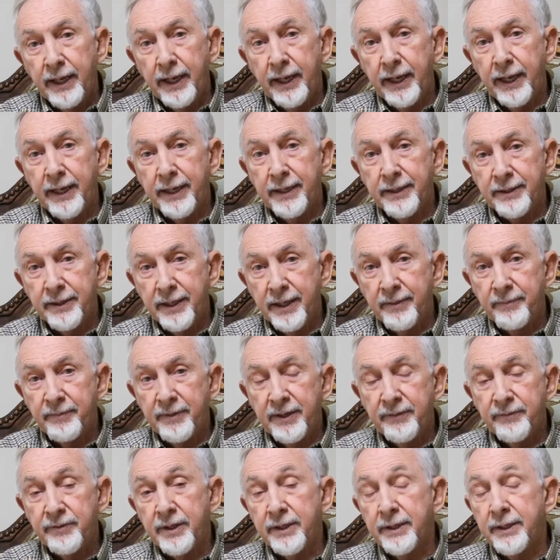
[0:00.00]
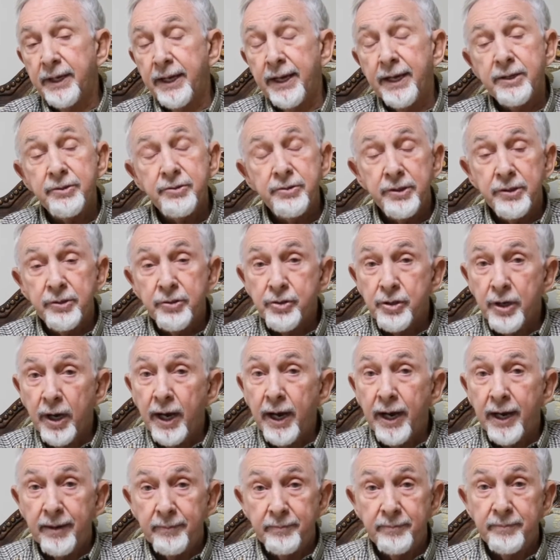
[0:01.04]
And they've done an excellent
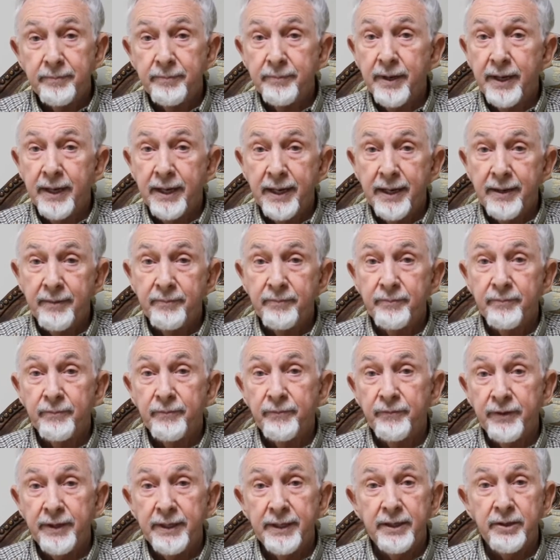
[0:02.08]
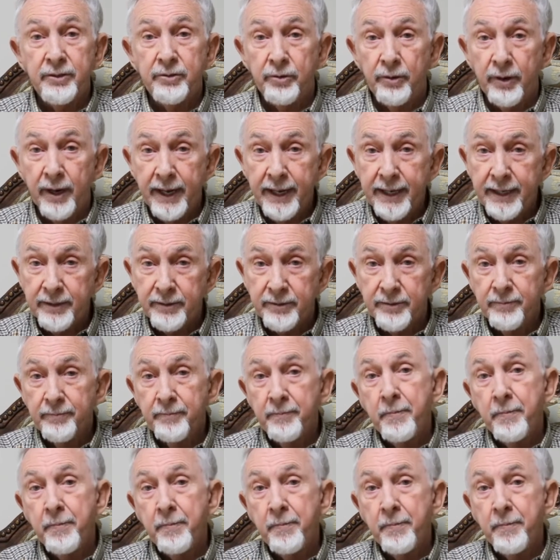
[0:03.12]
job. I'm feeling great.